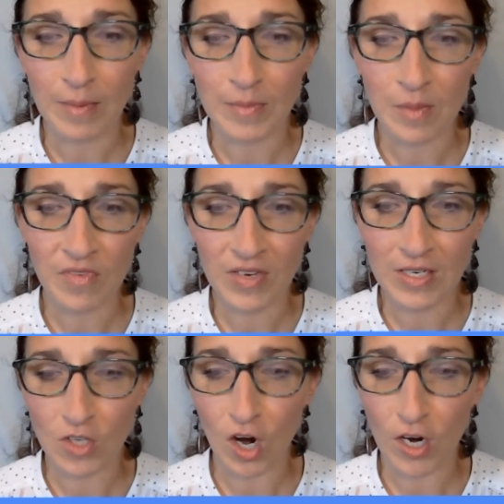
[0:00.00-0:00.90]
Um, some of
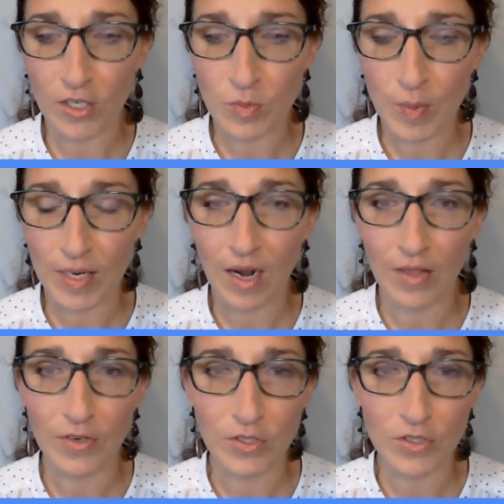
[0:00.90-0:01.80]
it is ours,
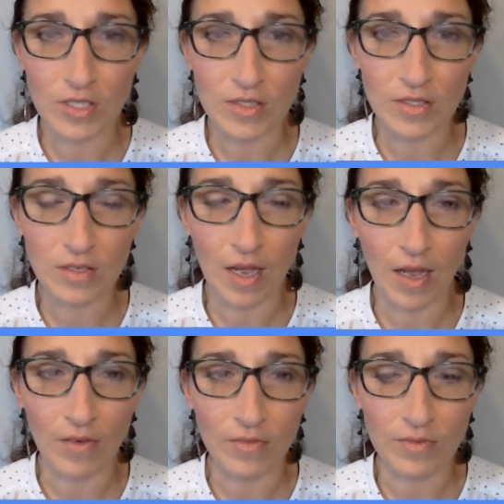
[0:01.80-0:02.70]
but others it's
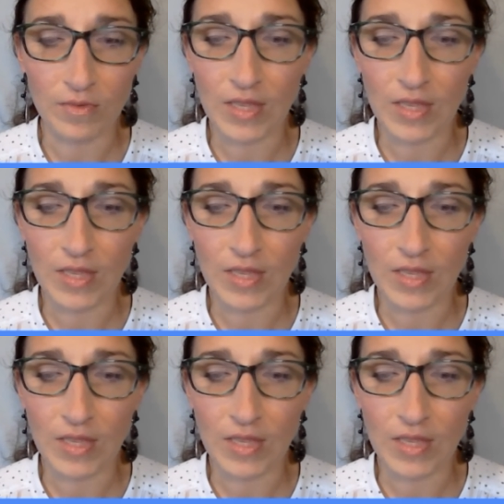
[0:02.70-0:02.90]
uh,